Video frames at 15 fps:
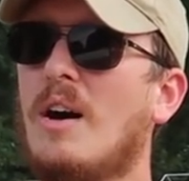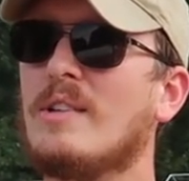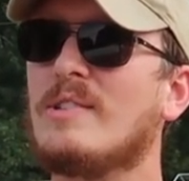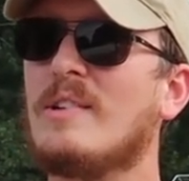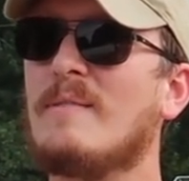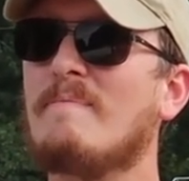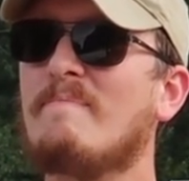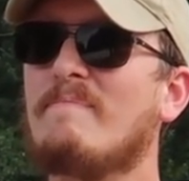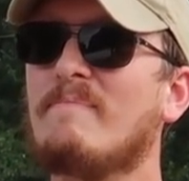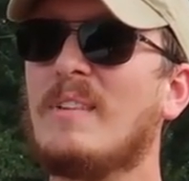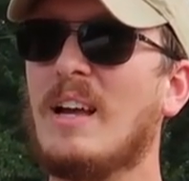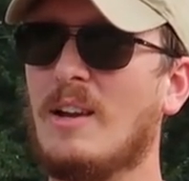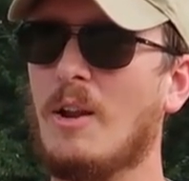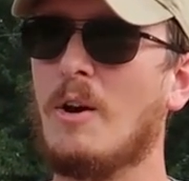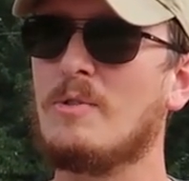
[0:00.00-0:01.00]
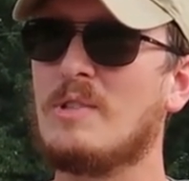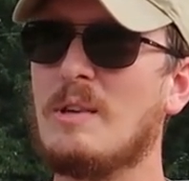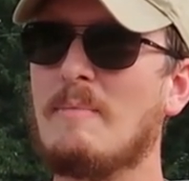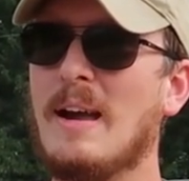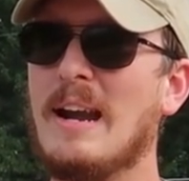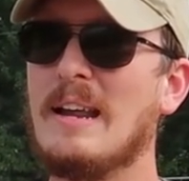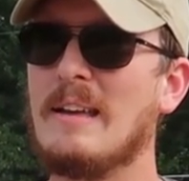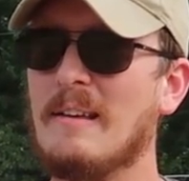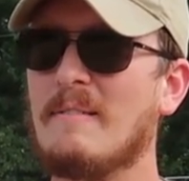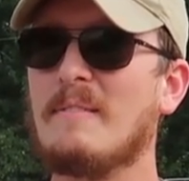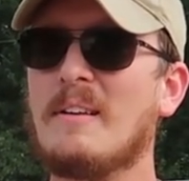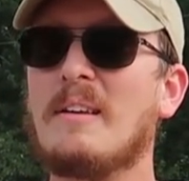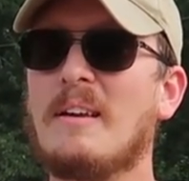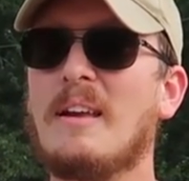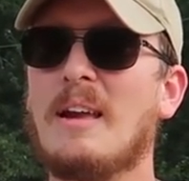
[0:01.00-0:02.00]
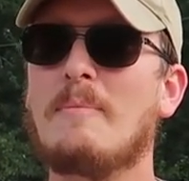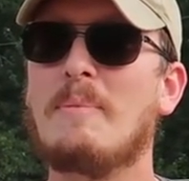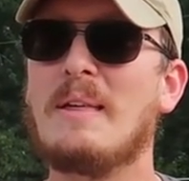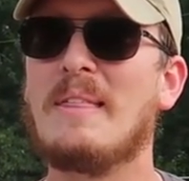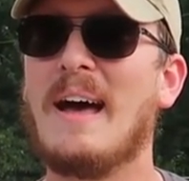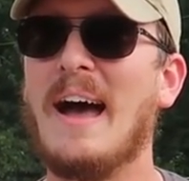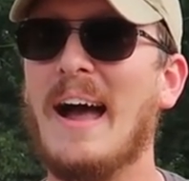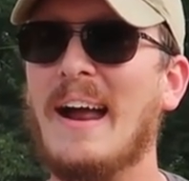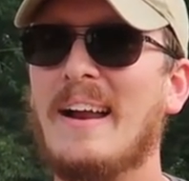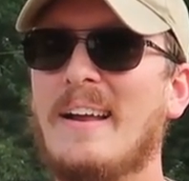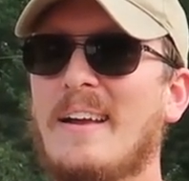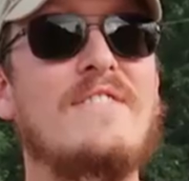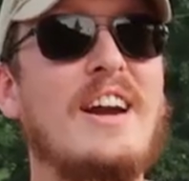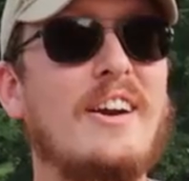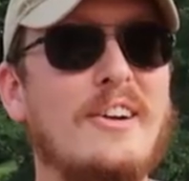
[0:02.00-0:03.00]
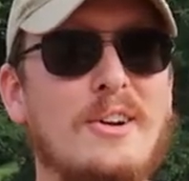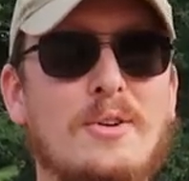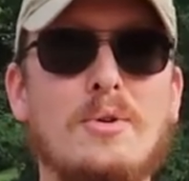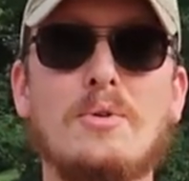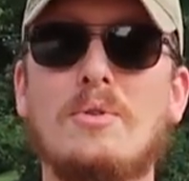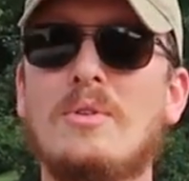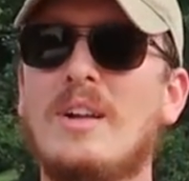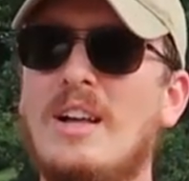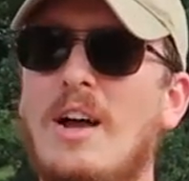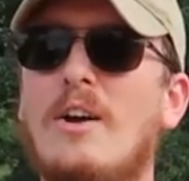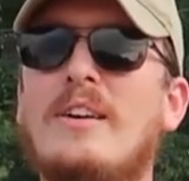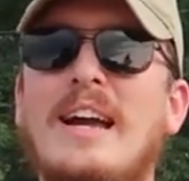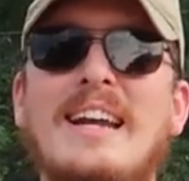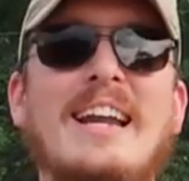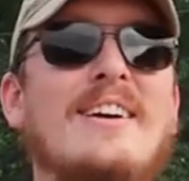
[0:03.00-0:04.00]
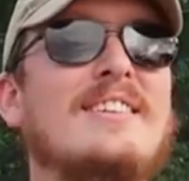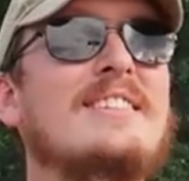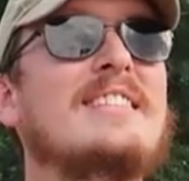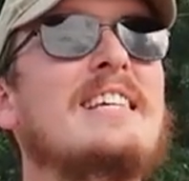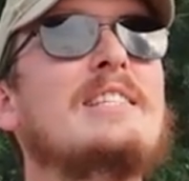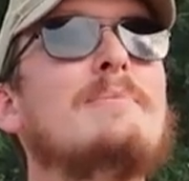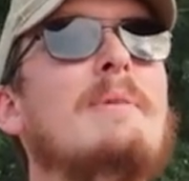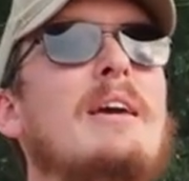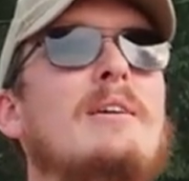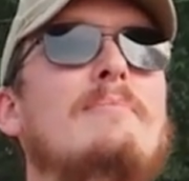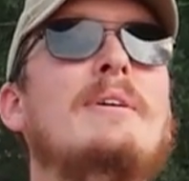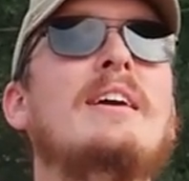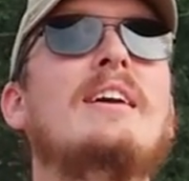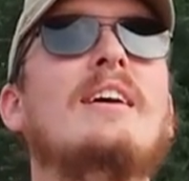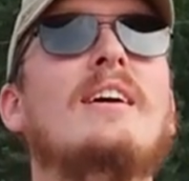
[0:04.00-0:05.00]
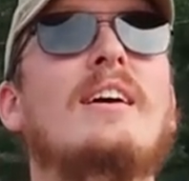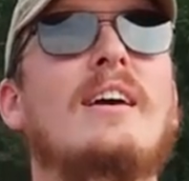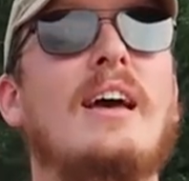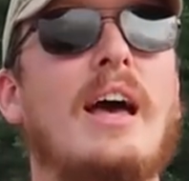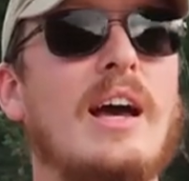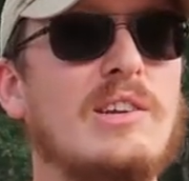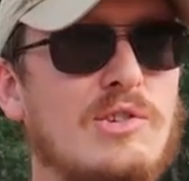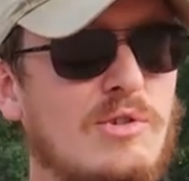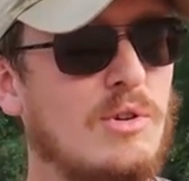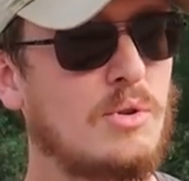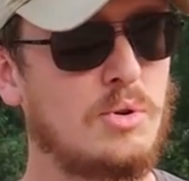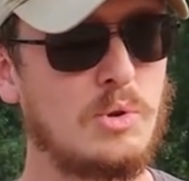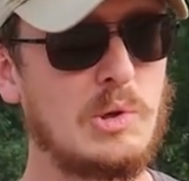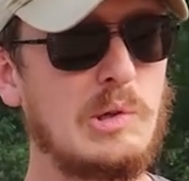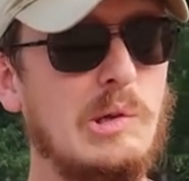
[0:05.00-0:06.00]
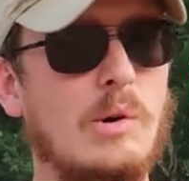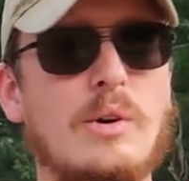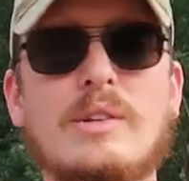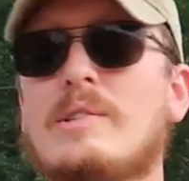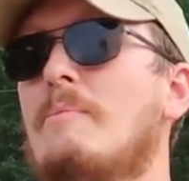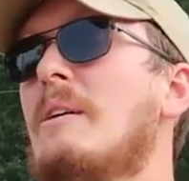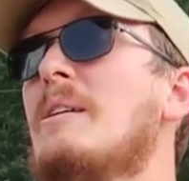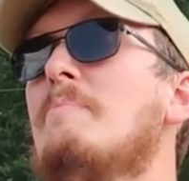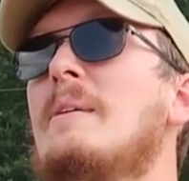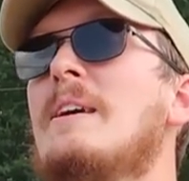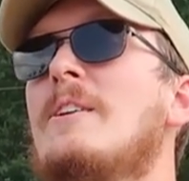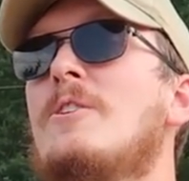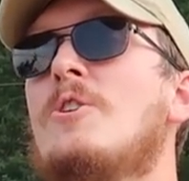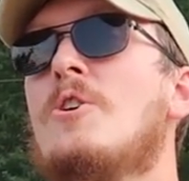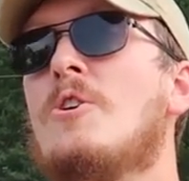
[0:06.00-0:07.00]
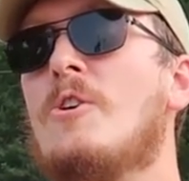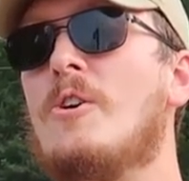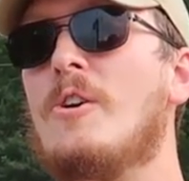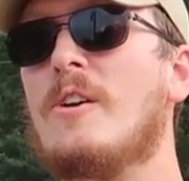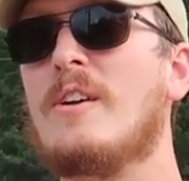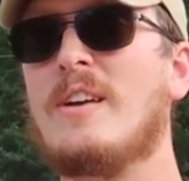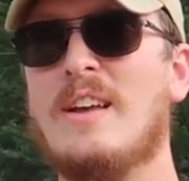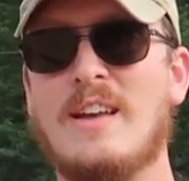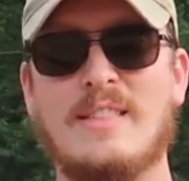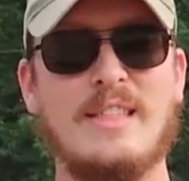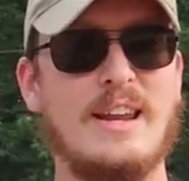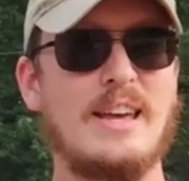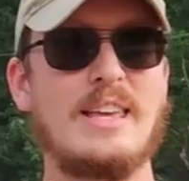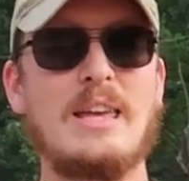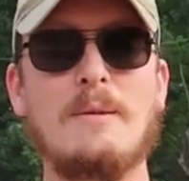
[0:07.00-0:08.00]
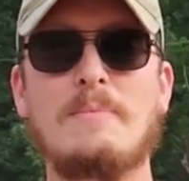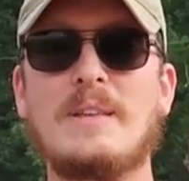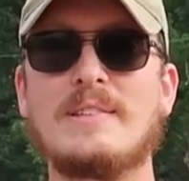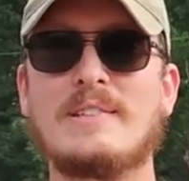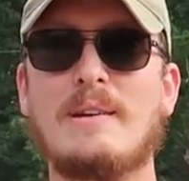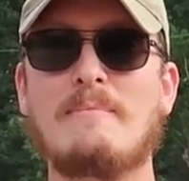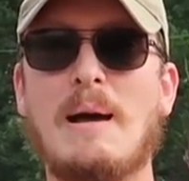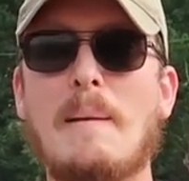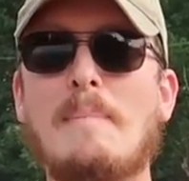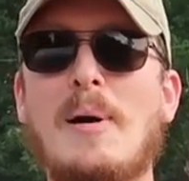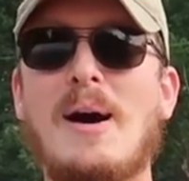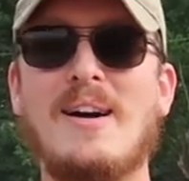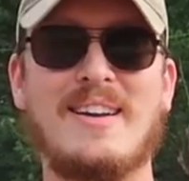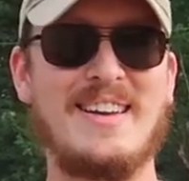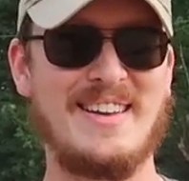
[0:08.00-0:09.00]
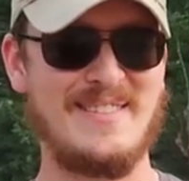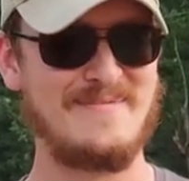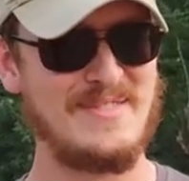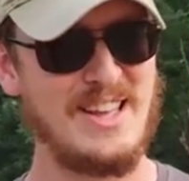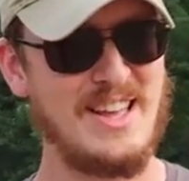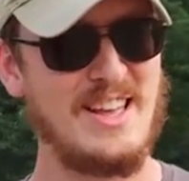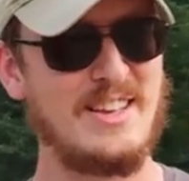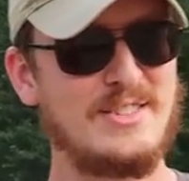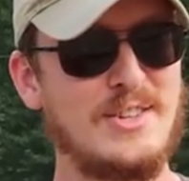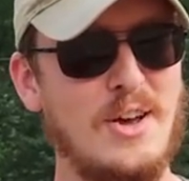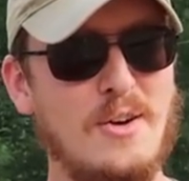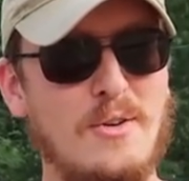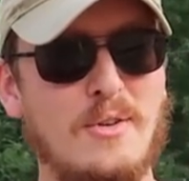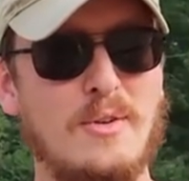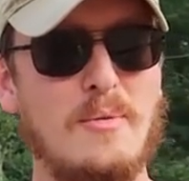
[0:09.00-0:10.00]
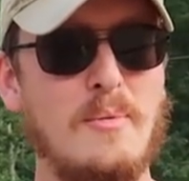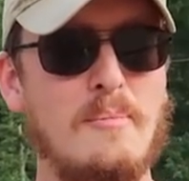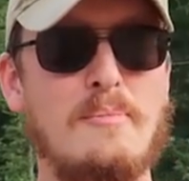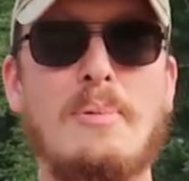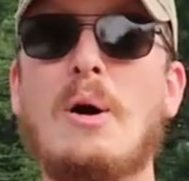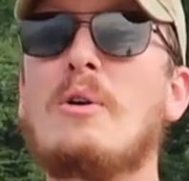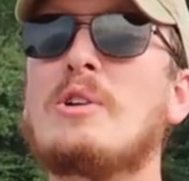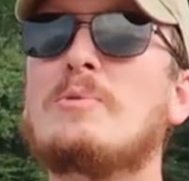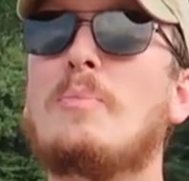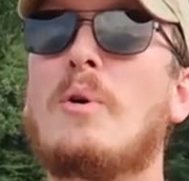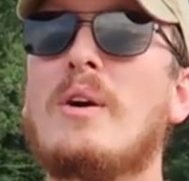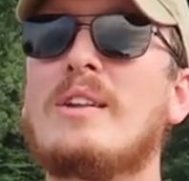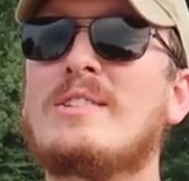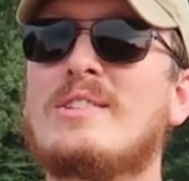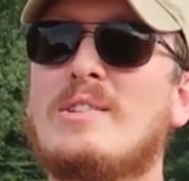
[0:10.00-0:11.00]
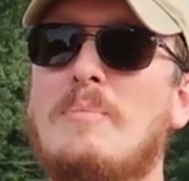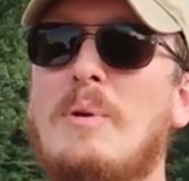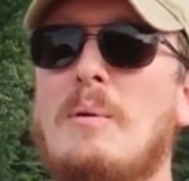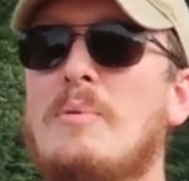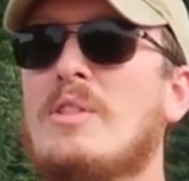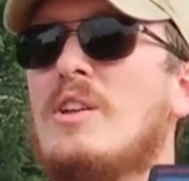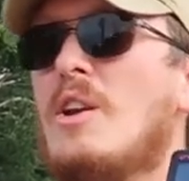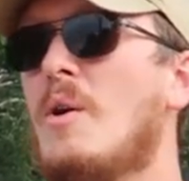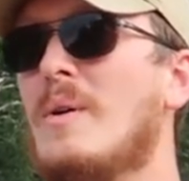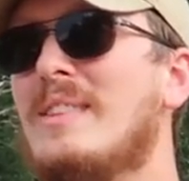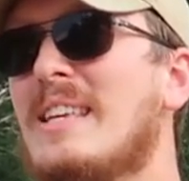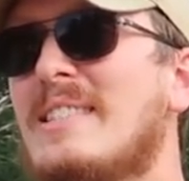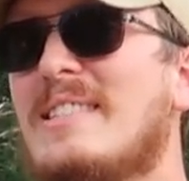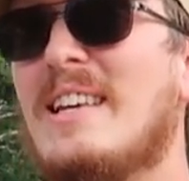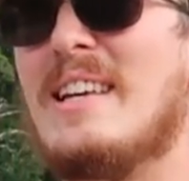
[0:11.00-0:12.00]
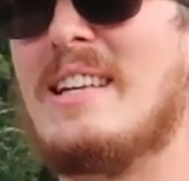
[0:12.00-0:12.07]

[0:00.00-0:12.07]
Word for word: awesome and Losi made it, it'd be that. Very cool. Okay, now does this make me extra cool or does it make me a nerd that I keep this in my pocket? so bonus points to people that know what this